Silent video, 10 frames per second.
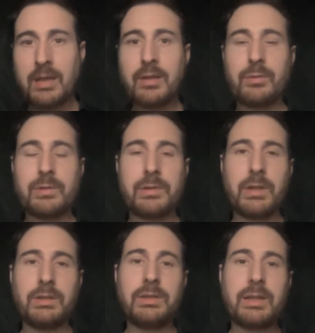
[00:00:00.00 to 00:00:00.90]
that
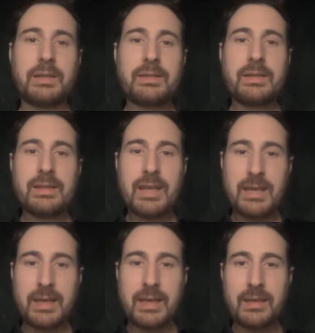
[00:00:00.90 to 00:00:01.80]
result in us
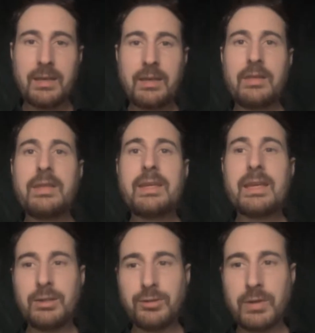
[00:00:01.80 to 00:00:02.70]
taking the
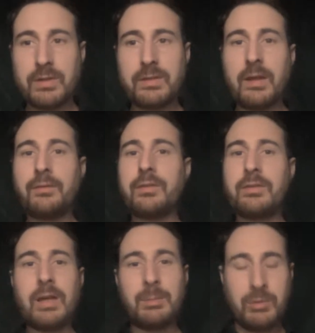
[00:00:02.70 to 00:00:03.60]
interests of
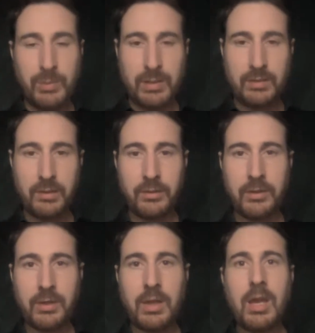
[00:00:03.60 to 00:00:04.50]
some species